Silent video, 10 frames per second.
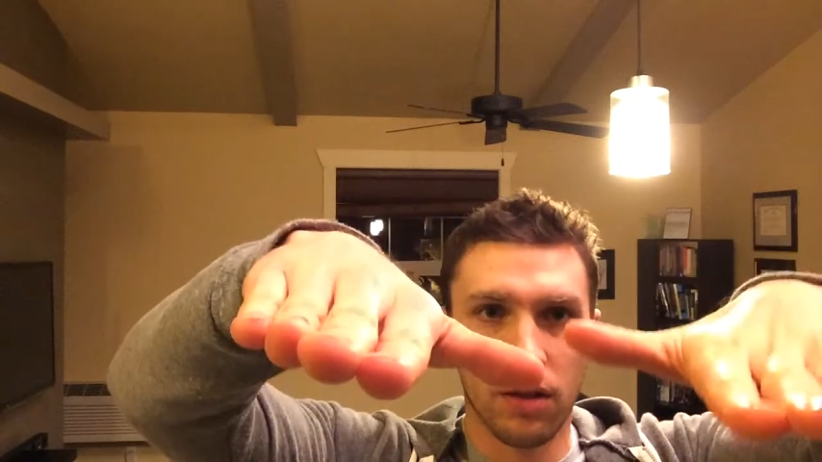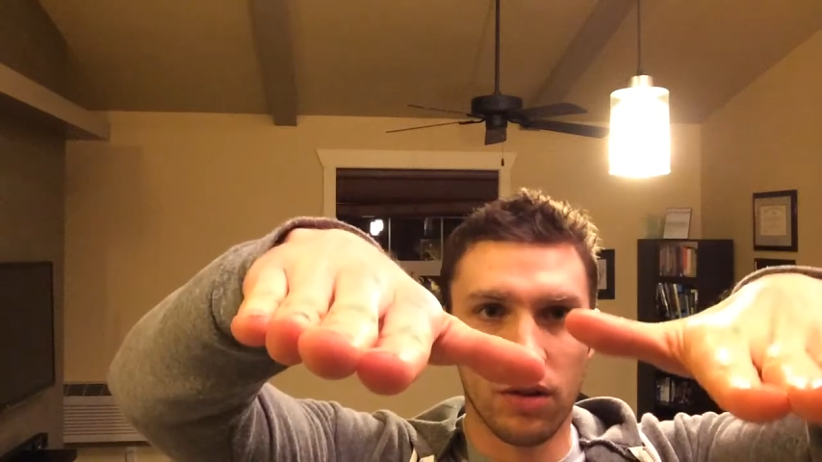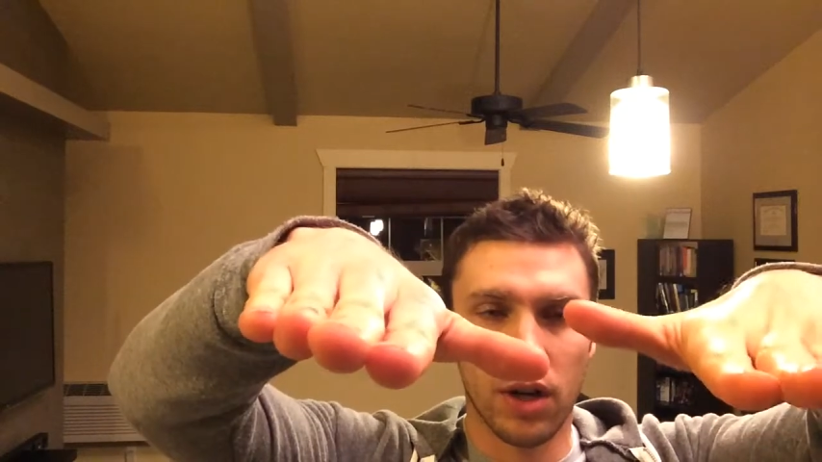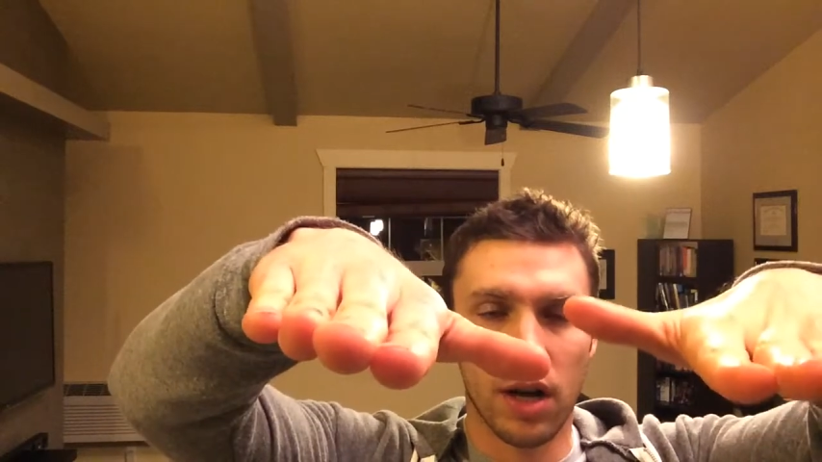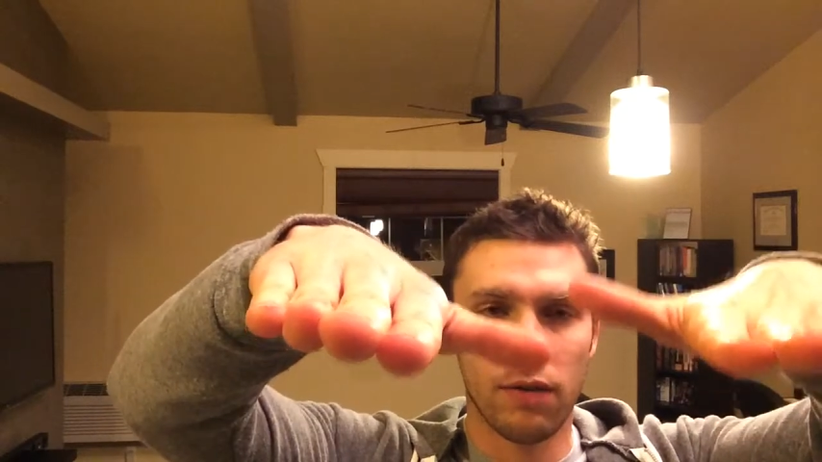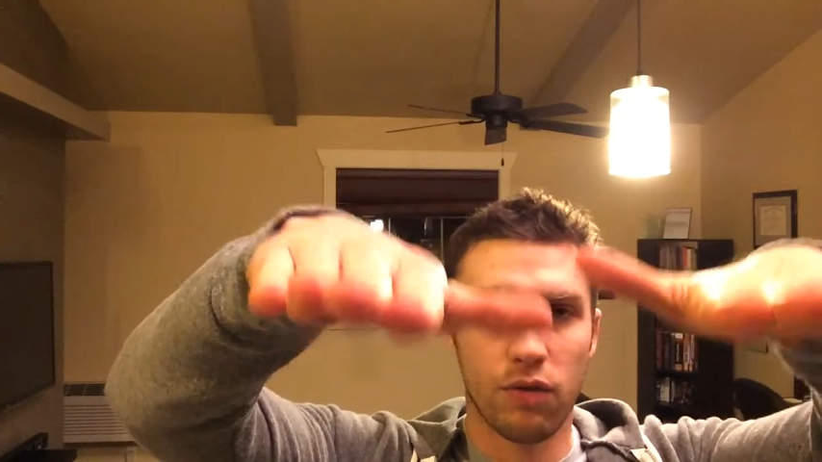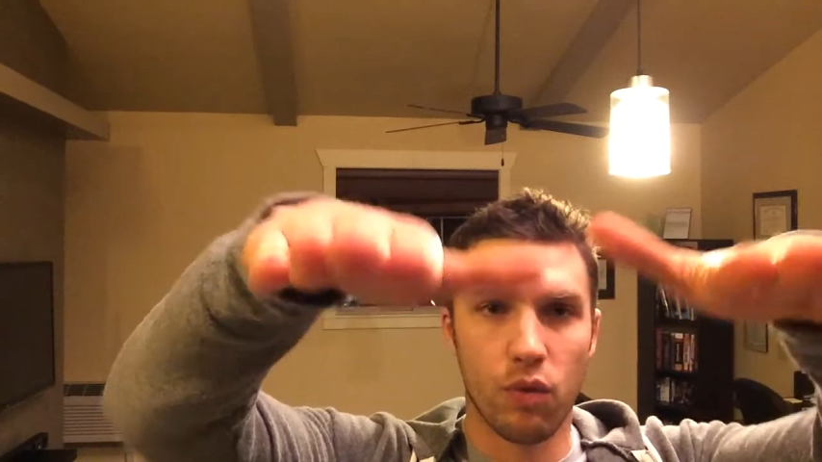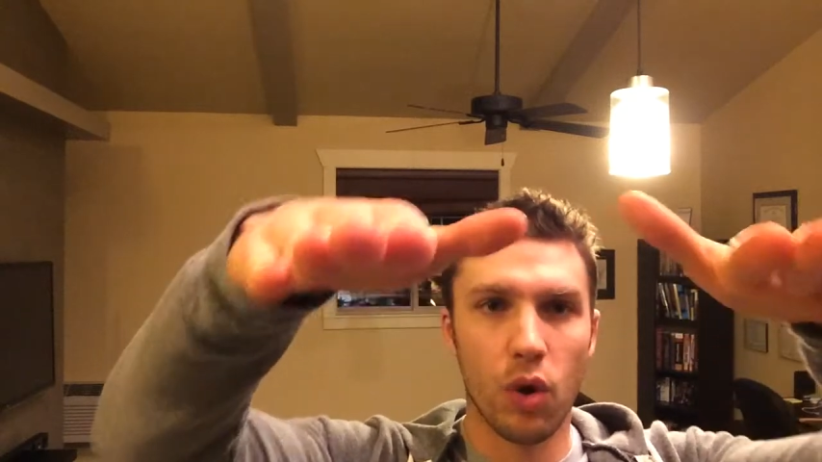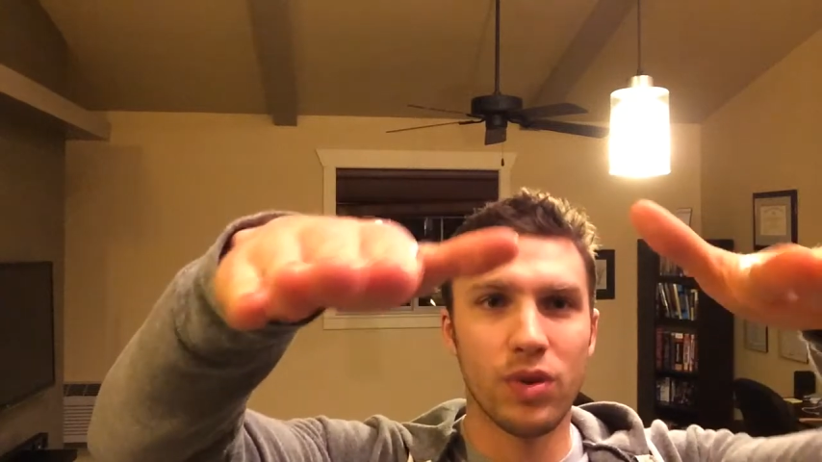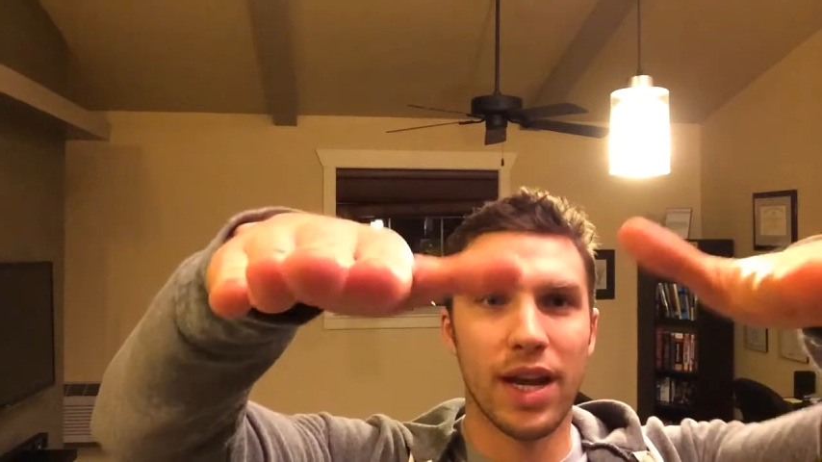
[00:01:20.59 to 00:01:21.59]
they're kind of
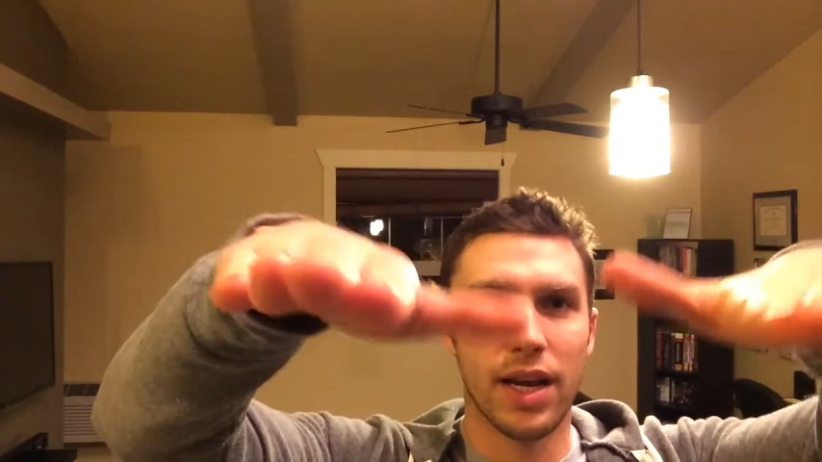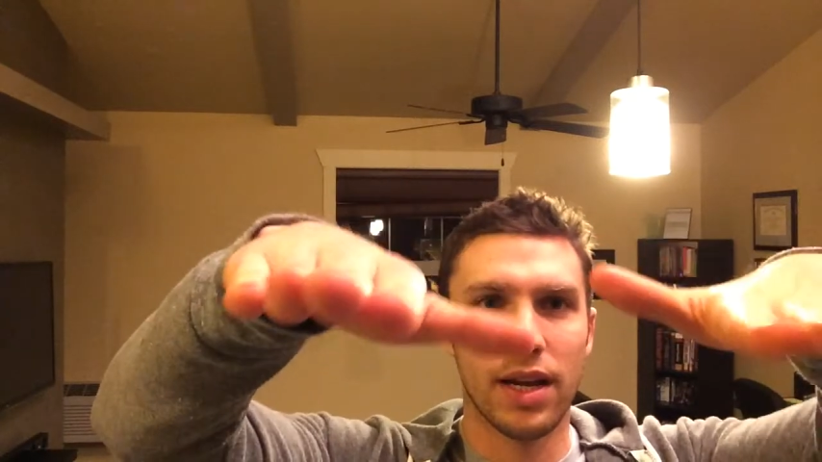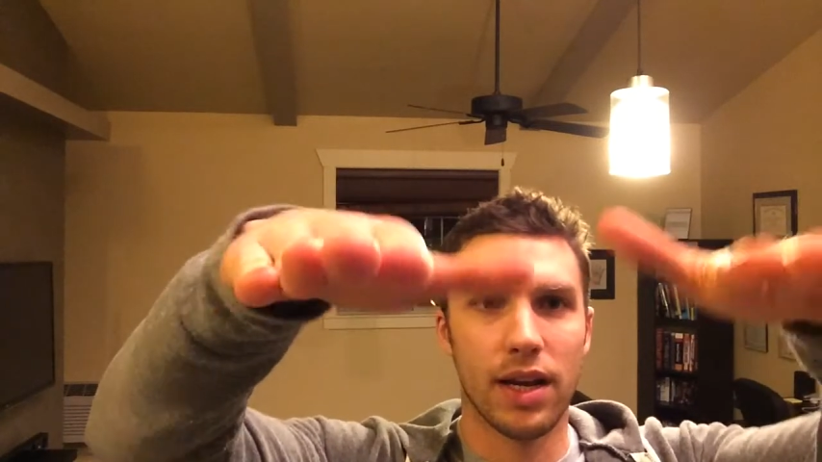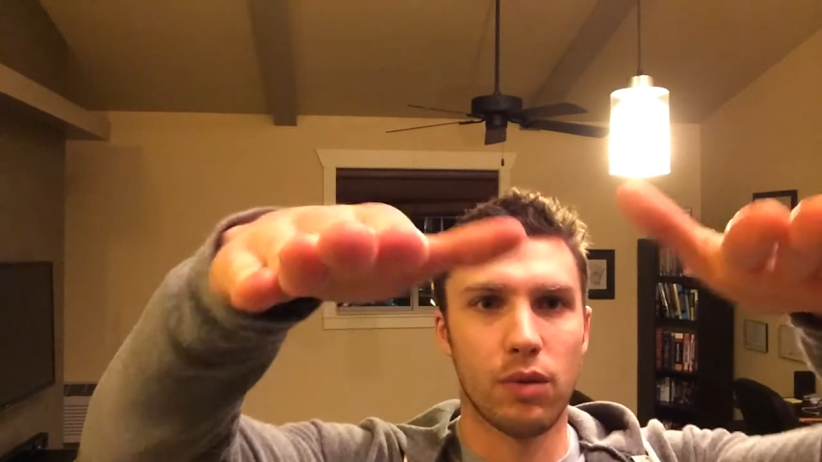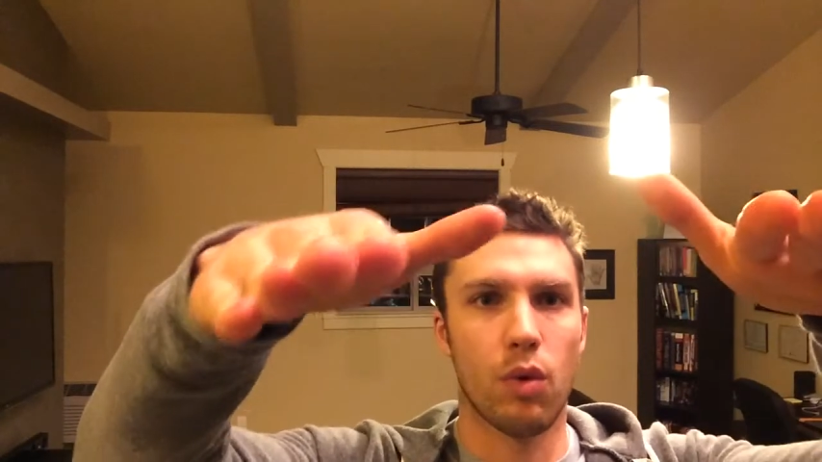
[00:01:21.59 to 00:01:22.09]
rotated in,